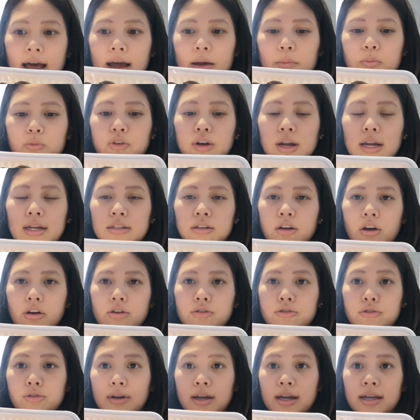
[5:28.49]
I'm trying to
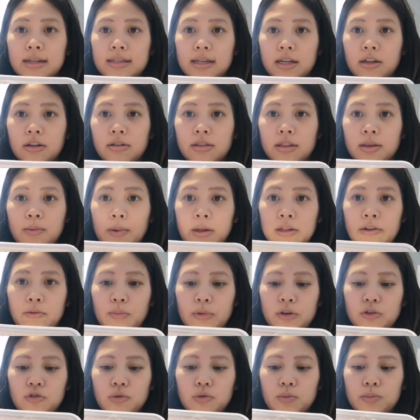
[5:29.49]
also cut down on the amount of
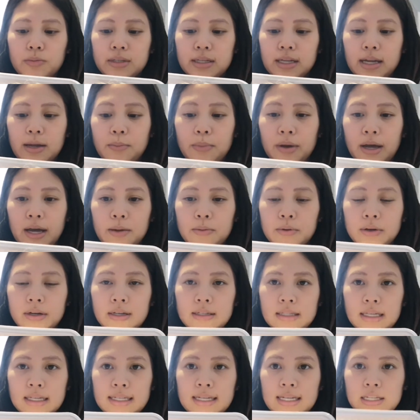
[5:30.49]
mushrooms that I buy
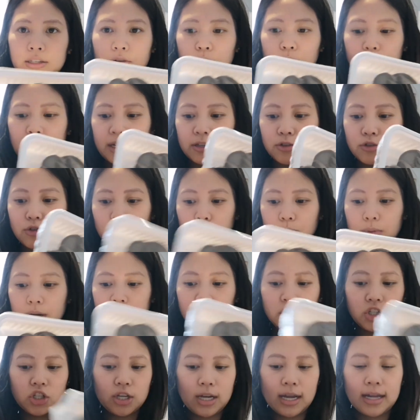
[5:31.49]
because I tend to buy too
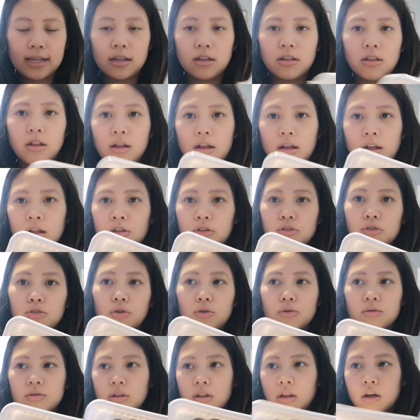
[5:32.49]
much, and a little
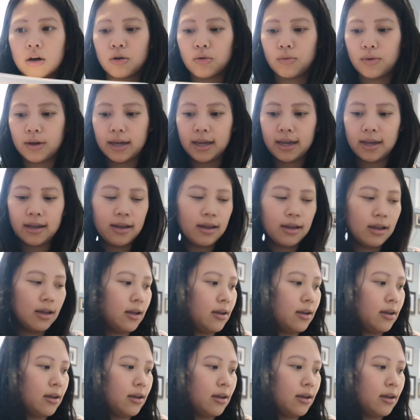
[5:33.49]
goes a long way.